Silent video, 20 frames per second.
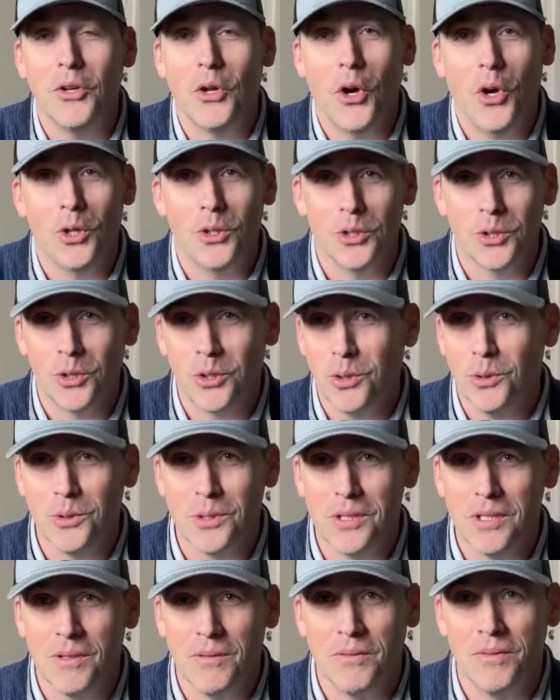all
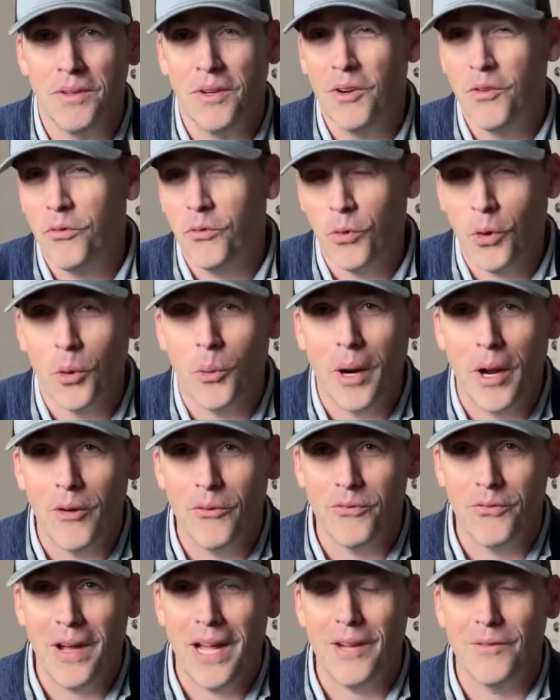inclusive, for
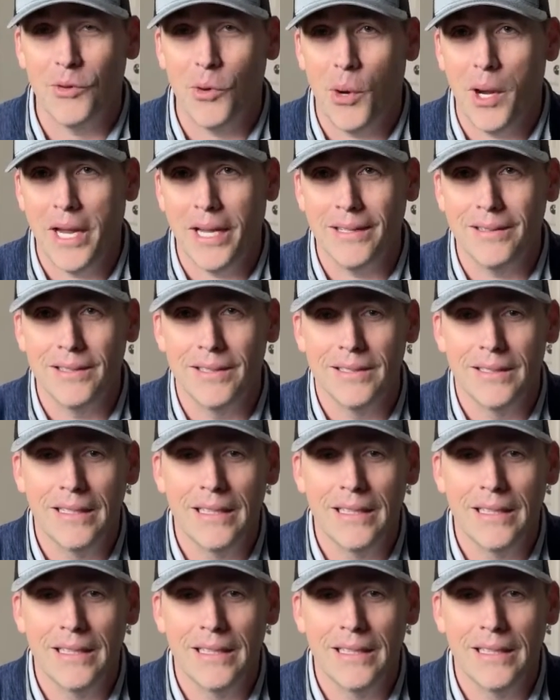around $5,000.